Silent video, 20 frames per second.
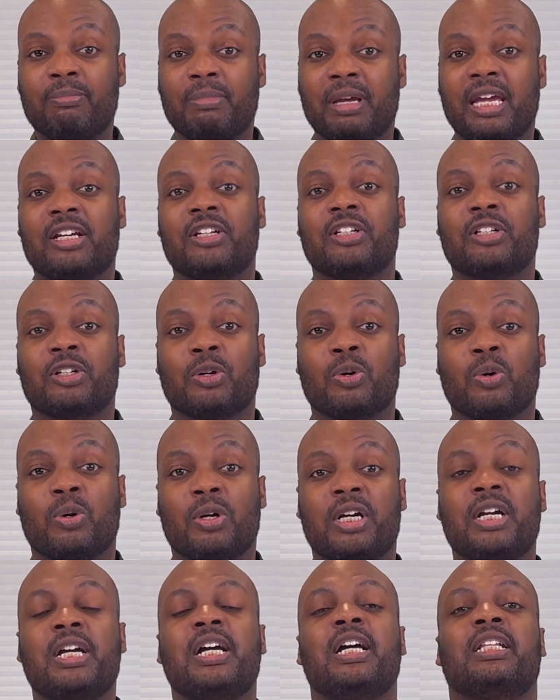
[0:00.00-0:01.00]
make
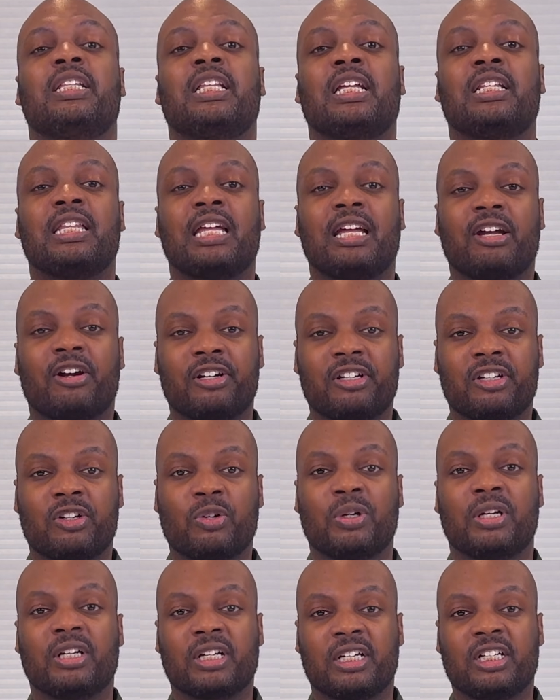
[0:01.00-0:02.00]
sure that they are
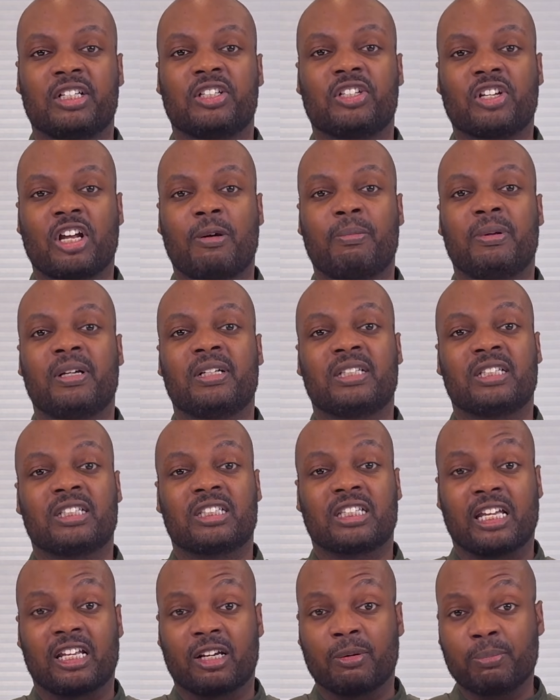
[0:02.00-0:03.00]
doing a good job at
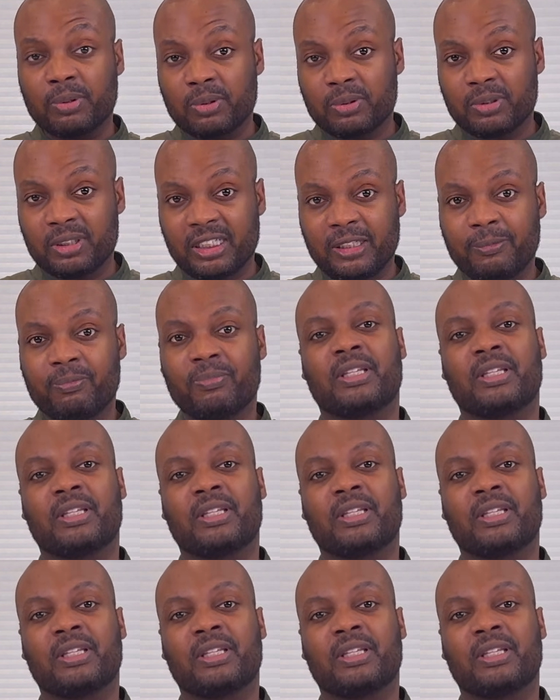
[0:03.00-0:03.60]
sustainability